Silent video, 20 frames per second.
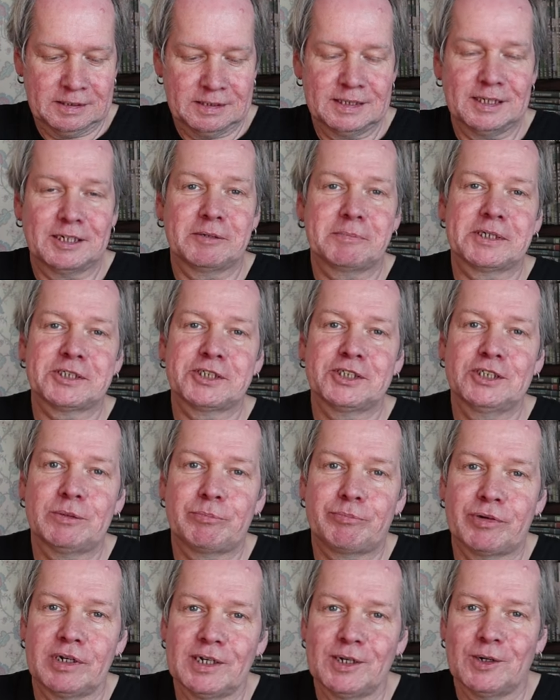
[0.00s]
Now imagine
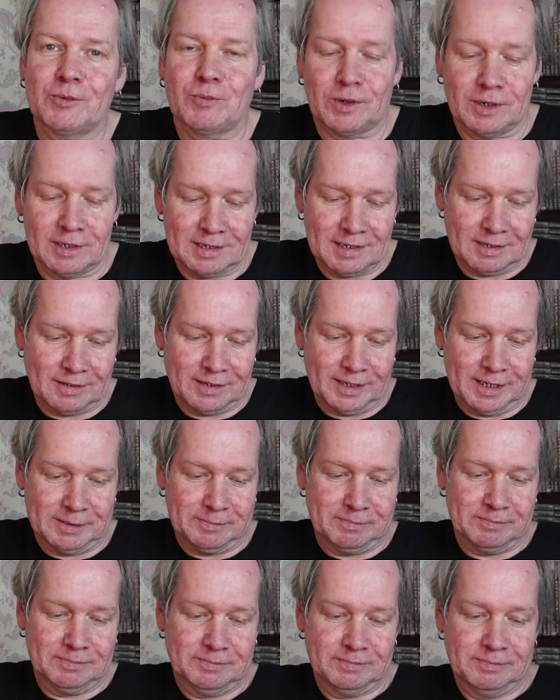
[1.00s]
a brilliant white light.
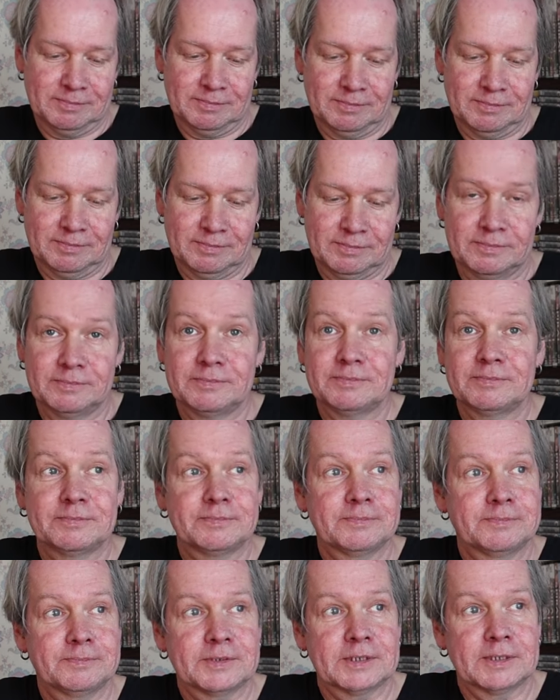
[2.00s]

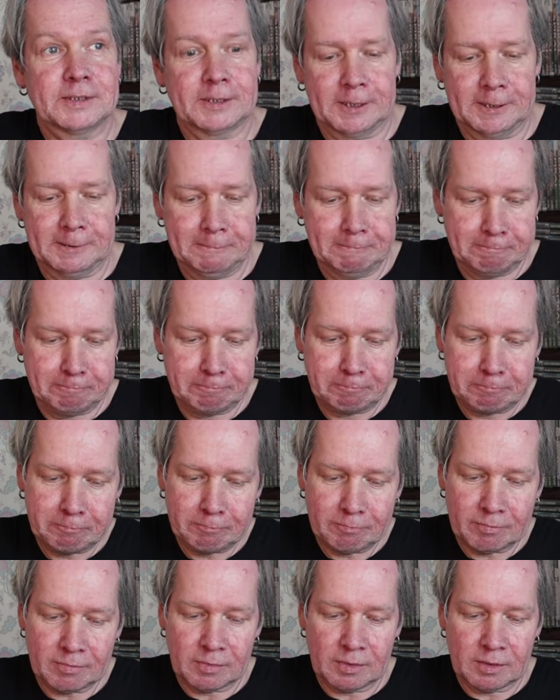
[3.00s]
Okay.
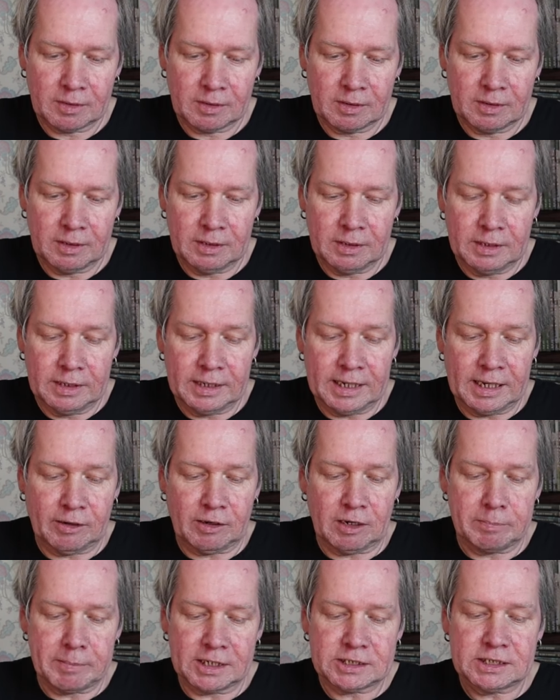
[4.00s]

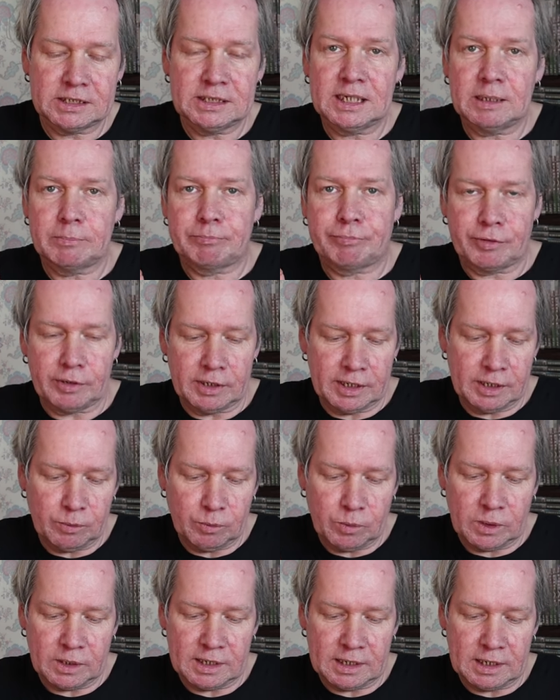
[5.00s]
Now imagine that
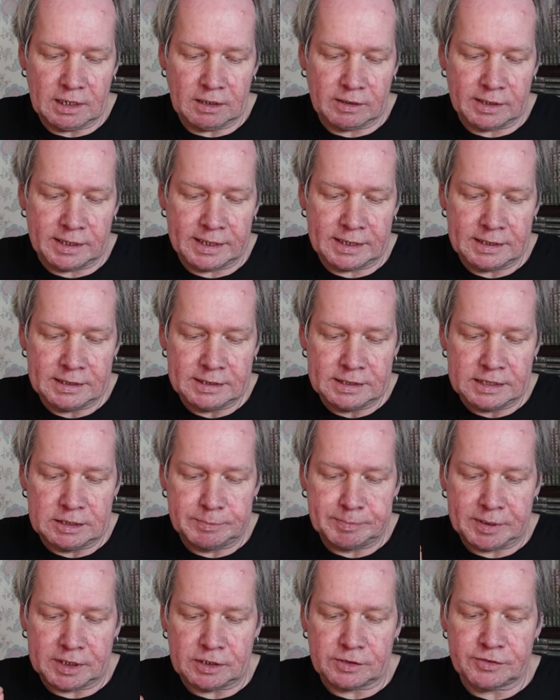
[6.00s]
brilliant white light
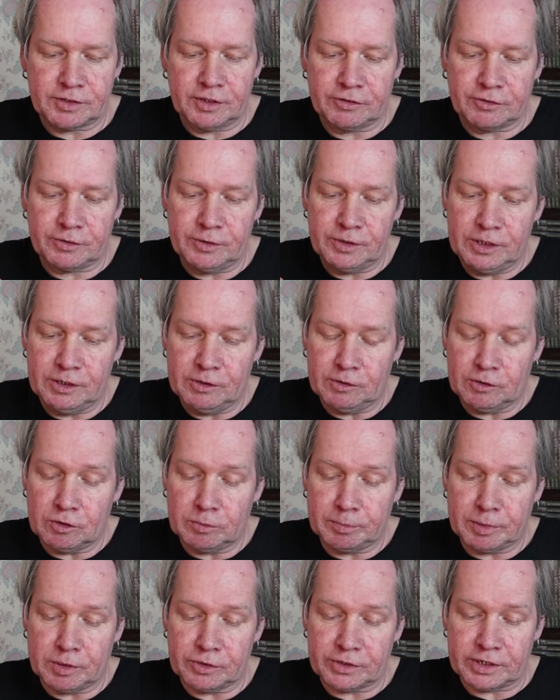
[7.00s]
is passing through
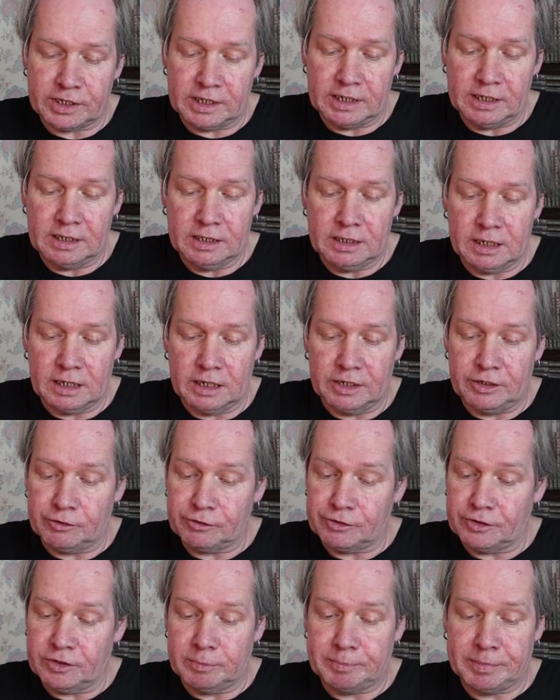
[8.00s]
your body and
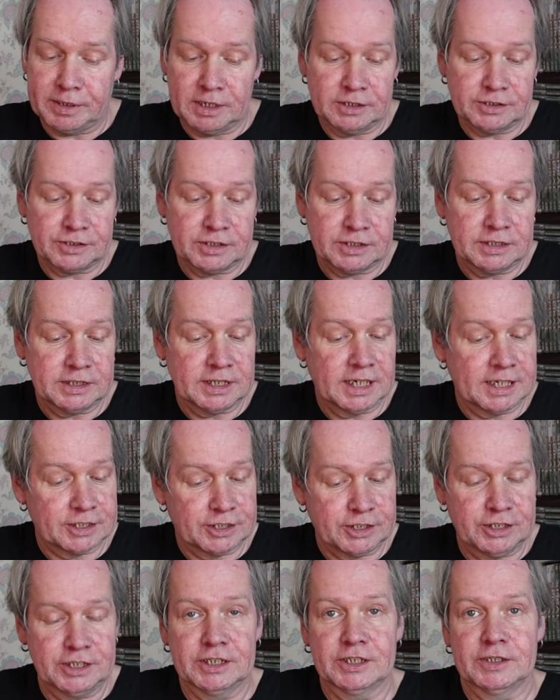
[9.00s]
onto the person
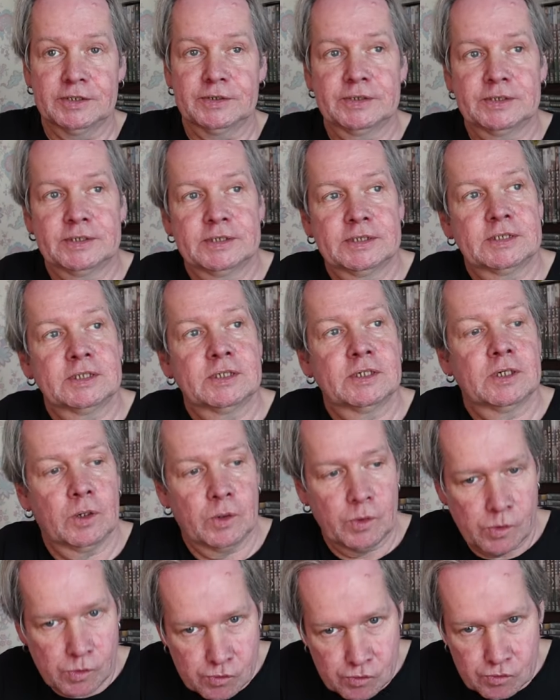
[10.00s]
next to you.
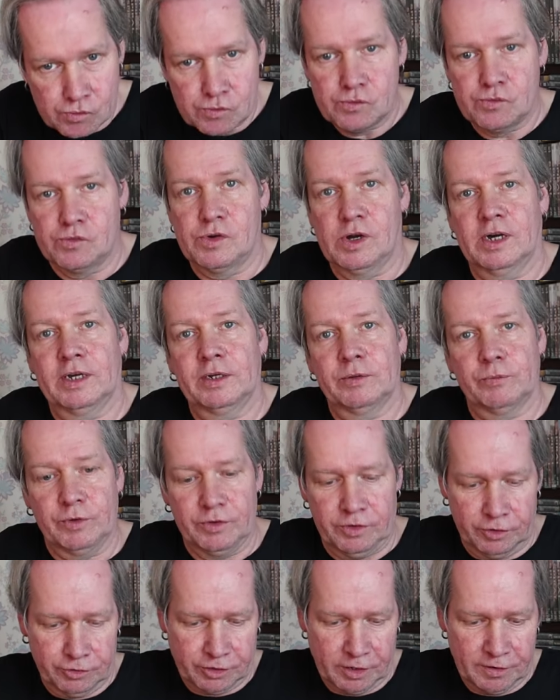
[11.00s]
Right,
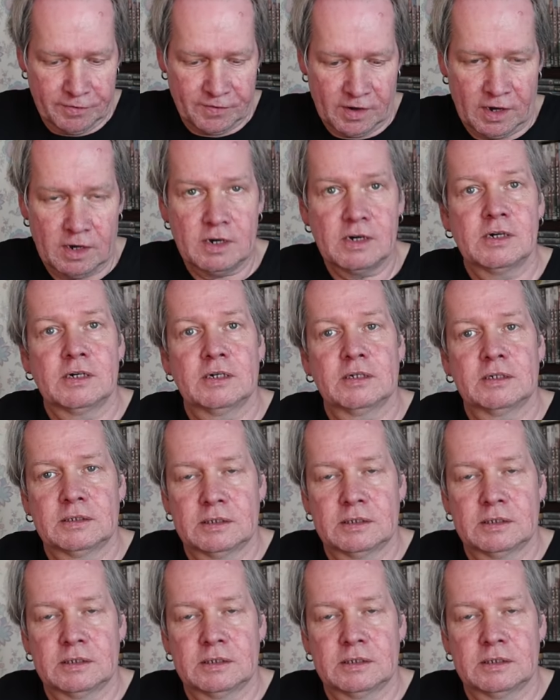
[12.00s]
with you so far?